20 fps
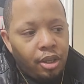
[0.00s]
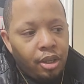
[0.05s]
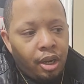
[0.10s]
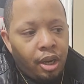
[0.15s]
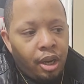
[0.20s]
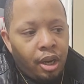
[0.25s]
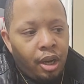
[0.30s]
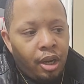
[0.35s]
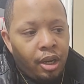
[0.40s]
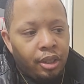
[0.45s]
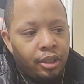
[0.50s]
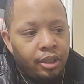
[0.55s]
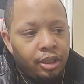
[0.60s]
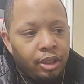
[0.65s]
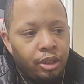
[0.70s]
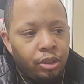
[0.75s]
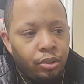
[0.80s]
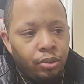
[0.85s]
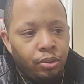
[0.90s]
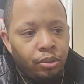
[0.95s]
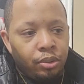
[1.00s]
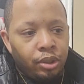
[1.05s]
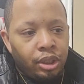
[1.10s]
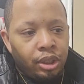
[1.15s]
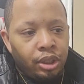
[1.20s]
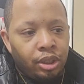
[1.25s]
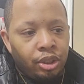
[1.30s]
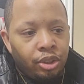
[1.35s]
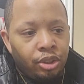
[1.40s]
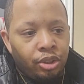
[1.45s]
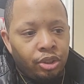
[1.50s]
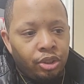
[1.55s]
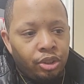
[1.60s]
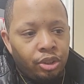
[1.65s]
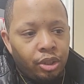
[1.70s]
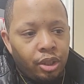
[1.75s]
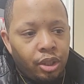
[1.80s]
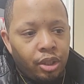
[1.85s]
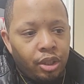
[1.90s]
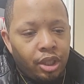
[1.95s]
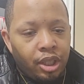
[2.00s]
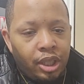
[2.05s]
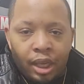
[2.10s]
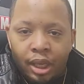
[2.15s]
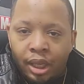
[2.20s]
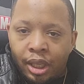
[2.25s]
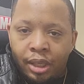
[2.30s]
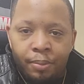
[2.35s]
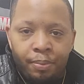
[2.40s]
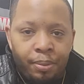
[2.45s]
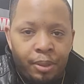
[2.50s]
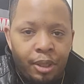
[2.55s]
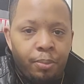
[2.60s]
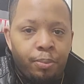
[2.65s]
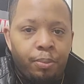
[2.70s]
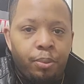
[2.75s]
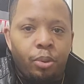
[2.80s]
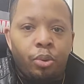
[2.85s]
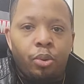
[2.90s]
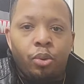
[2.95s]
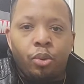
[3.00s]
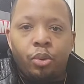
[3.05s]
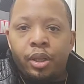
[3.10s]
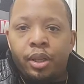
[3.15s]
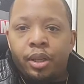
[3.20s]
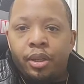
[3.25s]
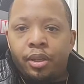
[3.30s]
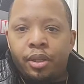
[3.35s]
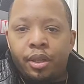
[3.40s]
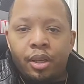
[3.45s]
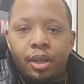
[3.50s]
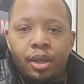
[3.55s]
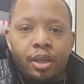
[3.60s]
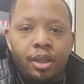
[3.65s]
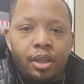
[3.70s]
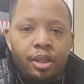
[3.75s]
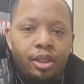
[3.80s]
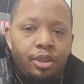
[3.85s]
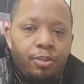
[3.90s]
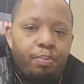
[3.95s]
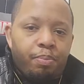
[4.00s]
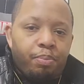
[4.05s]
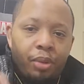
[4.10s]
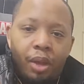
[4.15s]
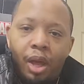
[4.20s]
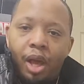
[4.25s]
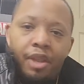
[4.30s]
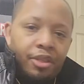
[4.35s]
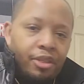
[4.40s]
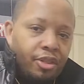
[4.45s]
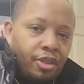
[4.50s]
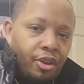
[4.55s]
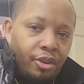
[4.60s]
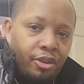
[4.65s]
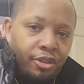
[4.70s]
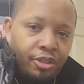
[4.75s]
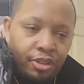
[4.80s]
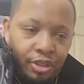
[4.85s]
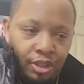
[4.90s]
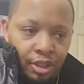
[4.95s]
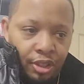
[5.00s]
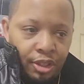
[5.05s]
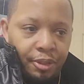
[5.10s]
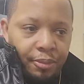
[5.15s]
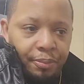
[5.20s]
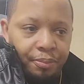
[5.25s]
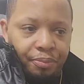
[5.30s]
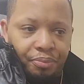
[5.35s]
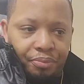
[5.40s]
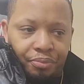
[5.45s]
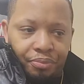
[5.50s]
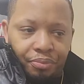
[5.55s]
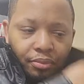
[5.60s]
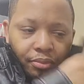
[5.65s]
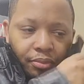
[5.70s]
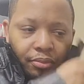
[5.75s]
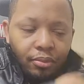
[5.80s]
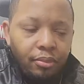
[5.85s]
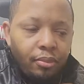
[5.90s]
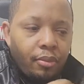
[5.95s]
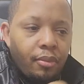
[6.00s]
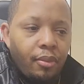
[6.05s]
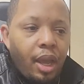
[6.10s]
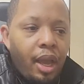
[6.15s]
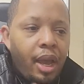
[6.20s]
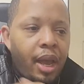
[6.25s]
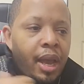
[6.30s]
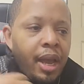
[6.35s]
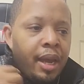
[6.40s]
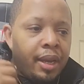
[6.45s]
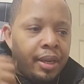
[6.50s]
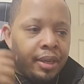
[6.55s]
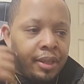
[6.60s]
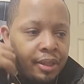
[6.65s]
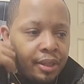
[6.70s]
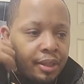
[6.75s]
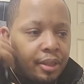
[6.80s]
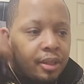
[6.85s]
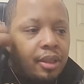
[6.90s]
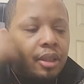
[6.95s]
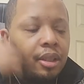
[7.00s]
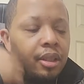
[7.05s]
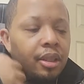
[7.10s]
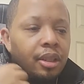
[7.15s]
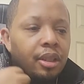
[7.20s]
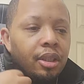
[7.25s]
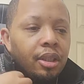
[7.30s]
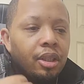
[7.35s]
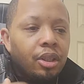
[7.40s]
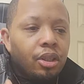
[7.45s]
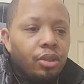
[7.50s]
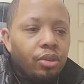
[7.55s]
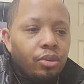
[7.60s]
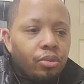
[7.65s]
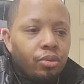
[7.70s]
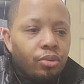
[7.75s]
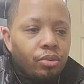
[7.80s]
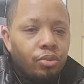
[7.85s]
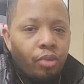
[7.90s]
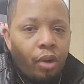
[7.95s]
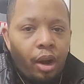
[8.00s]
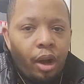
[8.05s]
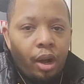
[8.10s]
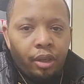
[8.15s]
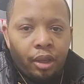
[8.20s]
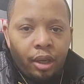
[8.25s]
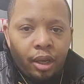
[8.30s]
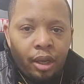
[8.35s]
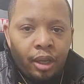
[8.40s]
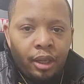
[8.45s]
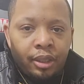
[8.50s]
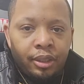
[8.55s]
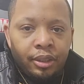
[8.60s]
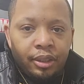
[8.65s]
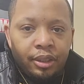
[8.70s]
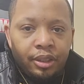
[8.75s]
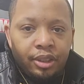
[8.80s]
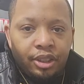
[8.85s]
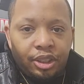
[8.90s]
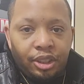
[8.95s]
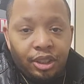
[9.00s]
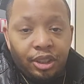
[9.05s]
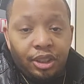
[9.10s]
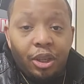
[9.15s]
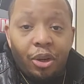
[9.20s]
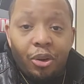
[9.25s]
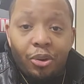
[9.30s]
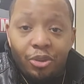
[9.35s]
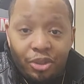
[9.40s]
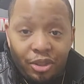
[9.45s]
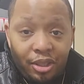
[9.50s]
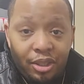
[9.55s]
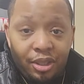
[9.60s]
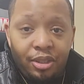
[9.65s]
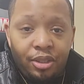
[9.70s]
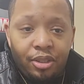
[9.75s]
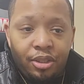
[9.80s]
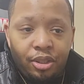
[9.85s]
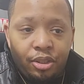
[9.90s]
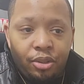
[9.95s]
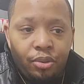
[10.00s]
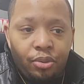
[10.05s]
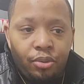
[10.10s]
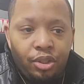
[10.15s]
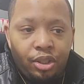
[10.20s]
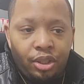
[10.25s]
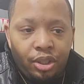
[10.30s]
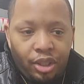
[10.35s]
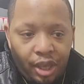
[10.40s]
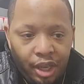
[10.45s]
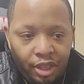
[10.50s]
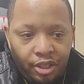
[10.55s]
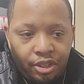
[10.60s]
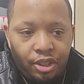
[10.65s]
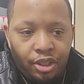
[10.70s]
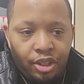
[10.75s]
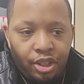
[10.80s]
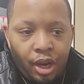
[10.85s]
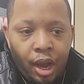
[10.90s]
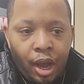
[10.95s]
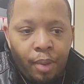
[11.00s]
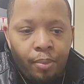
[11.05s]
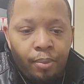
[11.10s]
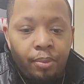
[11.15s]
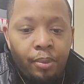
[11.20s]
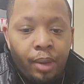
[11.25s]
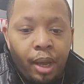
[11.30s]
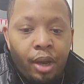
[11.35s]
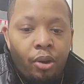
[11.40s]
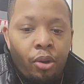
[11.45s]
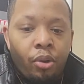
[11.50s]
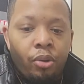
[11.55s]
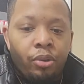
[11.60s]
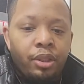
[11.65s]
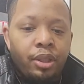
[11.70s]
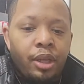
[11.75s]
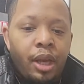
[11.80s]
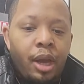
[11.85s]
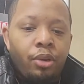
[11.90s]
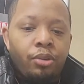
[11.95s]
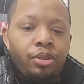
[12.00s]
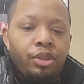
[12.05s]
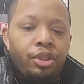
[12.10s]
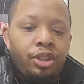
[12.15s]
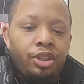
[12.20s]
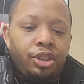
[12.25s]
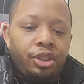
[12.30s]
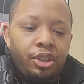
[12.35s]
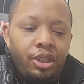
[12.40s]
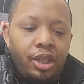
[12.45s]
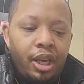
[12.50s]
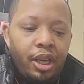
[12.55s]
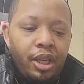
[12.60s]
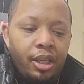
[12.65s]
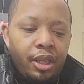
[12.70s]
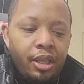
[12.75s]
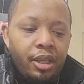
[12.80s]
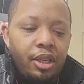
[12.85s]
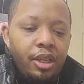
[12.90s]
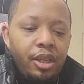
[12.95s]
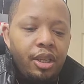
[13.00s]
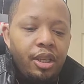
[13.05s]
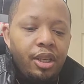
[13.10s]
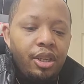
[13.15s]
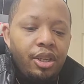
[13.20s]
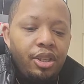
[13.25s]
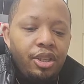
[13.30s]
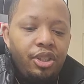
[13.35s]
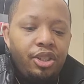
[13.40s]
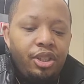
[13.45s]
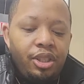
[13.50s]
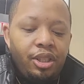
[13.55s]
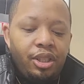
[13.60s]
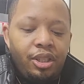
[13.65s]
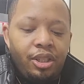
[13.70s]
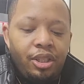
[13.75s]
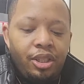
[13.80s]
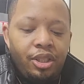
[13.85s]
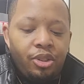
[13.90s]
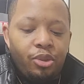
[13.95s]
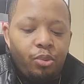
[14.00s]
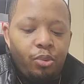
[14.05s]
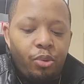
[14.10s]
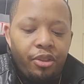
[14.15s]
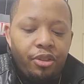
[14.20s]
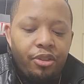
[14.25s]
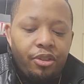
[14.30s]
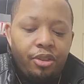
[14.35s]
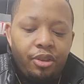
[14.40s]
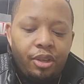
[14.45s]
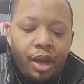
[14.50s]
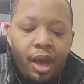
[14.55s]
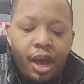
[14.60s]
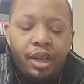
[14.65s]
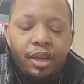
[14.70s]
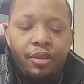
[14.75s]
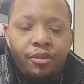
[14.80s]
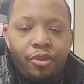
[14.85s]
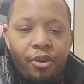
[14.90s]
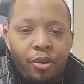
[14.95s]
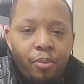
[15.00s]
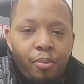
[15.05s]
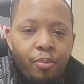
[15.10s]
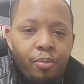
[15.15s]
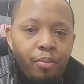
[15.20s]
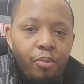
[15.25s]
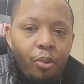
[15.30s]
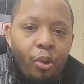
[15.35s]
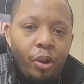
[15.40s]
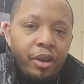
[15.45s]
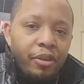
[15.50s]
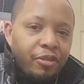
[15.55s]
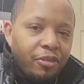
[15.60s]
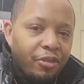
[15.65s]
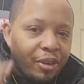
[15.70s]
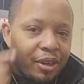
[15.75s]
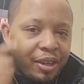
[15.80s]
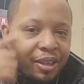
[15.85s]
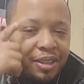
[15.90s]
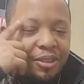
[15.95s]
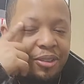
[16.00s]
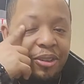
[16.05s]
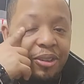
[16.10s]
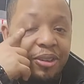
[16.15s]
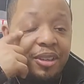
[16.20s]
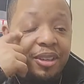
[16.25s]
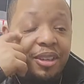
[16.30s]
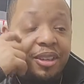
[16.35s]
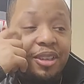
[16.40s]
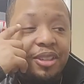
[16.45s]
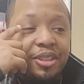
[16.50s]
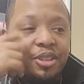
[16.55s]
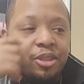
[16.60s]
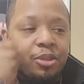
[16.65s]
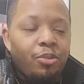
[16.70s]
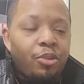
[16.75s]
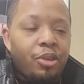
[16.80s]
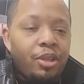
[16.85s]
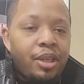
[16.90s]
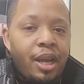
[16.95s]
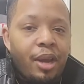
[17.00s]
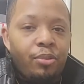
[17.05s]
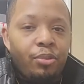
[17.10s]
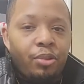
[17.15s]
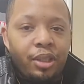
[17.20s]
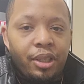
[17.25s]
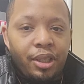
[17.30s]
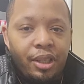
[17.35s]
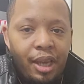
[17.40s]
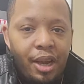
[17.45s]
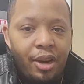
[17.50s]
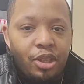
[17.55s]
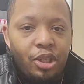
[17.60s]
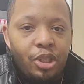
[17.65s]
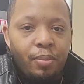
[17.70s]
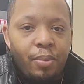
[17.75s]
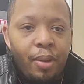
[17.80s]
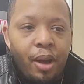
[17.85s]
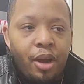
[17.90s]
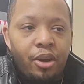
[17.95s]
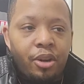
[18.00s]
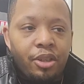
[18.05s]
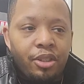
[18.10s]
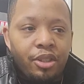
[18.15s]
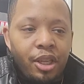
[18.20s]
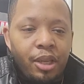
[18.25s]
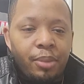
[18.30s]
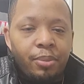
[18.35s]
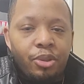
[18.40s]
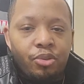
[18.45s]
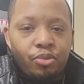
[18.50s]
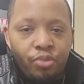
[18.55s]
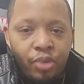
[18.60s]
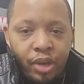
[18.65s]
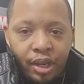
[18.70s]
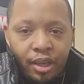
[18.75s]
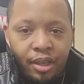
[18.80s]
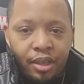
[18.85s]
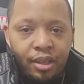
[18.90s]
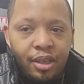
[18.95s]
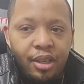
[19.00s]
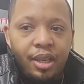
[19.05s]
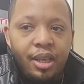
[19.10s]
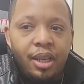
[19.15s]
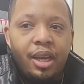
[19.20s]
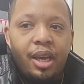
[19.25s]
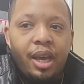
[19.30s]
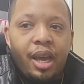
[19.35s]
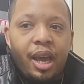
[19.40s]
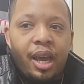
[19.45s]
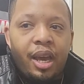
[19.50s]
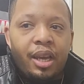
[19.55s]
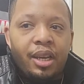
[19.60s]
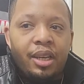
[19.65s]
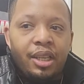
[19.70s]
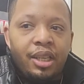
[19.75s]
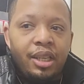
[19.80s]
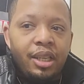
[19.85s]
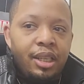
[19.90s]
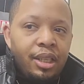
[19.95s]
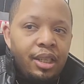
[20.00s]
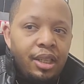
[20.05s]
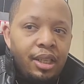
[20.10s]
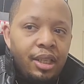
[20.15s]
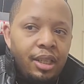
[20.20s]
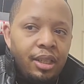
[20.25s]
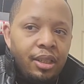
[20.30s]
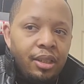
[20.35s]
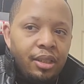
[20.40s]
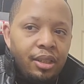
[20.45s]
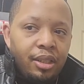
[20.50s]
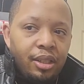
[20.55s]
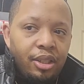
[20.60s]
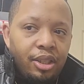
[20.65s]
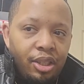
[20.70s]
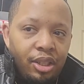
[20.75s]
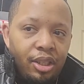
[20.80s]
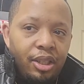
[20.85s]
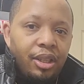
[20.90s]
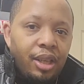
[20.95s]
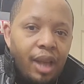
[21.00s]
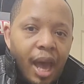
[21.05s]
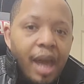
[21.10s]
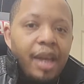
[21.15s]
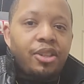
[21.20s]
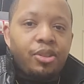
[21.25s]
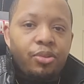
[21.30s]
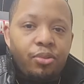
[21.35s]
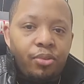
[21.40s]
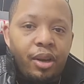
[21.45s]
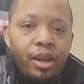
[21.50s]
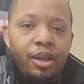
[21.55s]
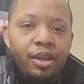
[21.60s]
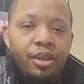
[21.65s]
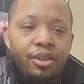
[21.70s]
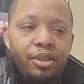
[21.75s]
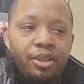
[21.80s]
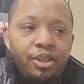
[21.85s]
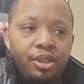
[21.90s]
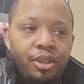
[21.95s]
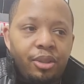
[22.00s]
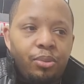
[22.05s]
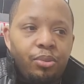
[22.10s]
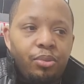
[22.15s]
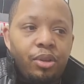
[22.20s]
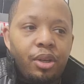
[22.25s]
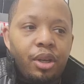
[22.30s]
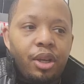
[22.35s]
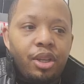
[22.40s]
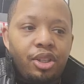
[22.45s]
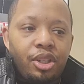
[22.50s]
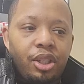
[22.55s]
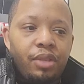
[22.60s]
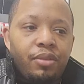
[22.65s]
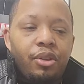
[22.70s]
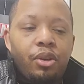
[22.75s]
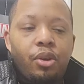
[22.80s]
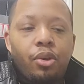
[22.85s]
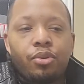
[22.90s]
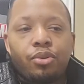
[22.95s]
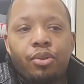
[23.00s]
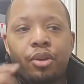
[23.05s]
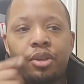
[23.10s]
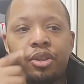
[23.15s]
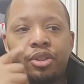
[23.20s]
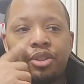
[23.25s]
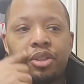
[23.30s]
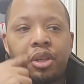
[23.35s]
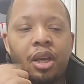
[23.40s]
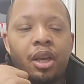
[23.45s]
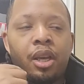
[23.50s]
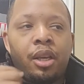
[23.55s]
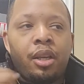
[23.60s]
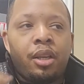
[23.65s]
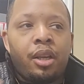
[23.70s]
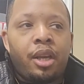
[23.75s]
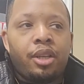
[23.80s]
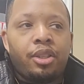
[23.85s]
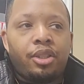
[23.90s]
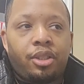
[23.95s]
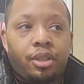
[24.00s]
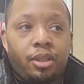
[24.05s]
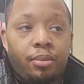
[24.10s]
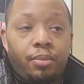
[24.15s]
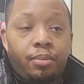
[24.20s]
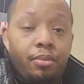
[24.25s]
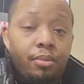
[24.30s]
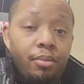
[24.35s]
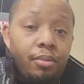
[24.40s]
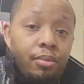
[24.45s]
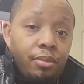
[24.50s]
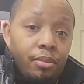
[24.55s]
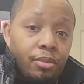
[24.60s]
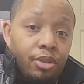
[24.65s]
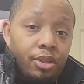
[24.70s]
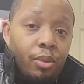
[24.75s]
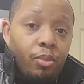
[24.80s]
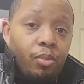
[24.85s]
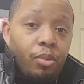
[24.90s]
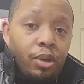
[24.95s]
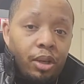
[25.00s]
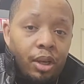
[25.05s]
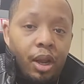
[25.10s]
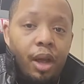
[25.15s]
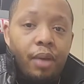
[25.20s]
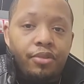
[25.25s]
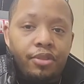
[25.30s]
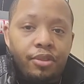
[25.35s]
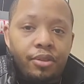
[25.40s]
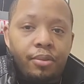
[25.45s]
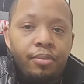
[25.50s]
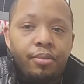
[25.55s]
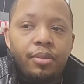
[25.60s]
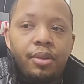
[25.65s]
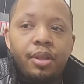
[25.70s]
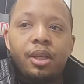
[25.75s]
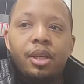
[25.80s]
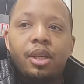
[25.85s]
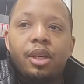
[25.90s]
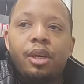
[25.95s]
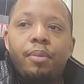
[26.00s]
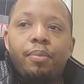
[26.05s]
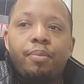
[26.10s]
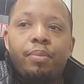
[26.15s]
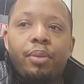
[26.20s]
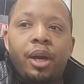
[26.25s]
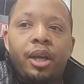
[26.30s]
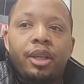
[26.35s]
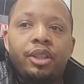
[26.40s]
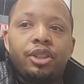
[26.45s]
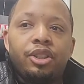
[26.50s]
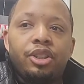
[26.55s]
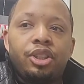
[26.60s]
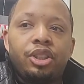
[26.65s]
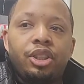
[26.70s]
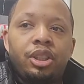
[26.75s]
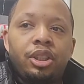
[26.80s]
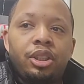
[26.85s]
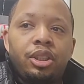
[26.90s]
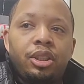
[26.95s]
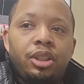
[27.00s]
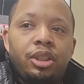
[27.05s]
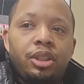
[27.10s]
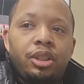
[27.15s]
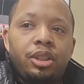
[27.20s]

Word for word: uh, who is killing people and he's bloodthirsty, and uh, she goes into she takes the job. Not only not only does she take it, she is with kind of her boyfriend or someone that really cares about her. His name is Rick and he he she likes Rick. She she even goes on to say that she somewhat loves him, but she